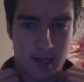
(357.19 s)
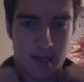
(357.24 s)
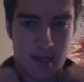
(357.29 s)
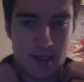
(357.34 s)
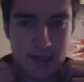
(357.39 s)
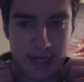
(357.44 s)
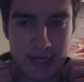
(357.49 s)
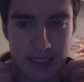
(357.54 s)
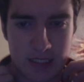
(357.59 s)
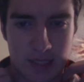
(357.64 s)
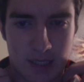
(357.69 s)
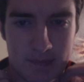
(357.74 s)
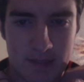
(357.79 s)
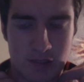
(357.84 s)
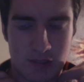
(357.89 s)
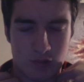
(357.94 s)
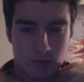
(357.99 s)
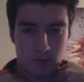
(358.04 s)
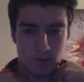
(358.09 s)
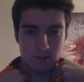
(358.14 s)
next up
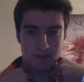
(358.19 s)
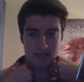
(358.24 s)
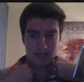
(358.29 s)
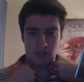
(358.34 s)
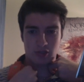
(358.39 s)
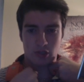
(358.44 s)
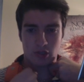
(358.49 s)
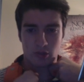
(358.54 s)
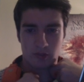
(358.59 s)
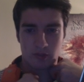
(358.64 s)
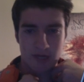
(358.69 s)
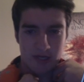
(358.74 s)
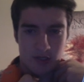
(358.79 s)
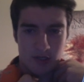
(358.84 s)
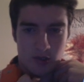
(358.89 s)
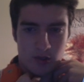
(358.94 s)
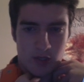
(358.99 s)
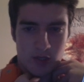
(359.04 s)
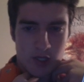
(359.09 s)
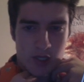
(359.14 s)
is Metro
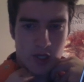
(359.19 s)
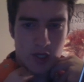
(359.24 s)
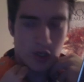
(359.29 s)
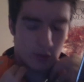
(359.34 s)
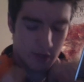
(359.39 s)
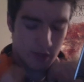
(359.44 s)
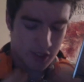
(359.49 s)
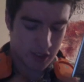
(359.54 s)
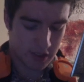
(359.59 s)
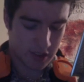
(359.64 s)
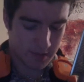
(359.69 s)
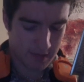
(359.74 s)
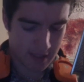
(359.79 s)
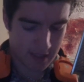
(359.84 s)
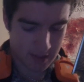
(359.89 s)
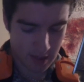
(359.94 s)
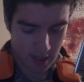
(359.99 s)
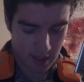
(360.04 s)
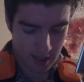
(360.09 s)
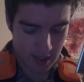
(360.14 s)
Redux, which is a
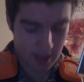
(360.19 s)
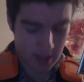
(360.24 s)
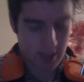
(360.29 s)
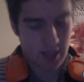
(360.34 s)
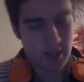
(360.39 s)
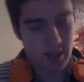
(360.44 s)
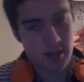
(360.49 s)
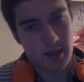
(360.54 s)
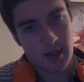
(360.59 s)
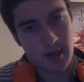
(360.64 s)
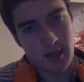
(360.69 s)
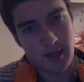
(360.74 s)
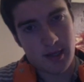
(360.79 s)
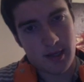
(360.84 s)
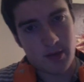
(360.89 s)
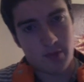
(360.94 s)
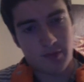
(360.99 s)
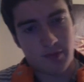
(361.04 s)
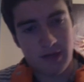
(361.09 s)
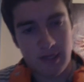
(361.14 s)
mixed, uh,
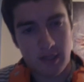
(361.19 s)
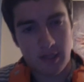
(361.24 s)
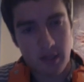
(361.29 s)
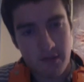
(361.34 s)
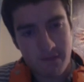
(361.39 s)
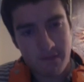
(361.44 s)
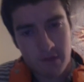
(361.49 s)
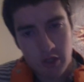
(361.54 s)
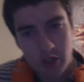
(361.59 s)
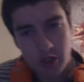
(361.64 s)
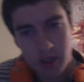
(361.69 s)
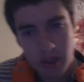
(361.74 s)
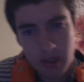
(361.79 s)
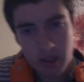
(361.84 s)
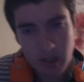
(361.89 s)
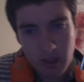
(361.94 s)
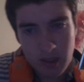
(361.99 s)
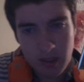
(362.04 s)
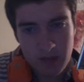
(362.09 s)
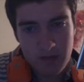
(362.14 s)
a redone
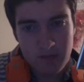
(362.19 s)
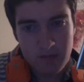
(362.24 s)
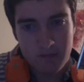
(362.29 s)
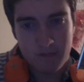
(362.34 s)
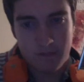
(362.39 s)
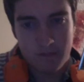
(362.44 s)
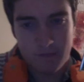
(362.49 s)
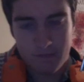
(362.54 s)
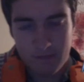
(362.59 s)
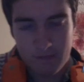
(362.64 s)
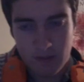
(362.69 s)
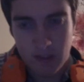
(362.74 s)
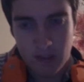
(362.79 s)
version of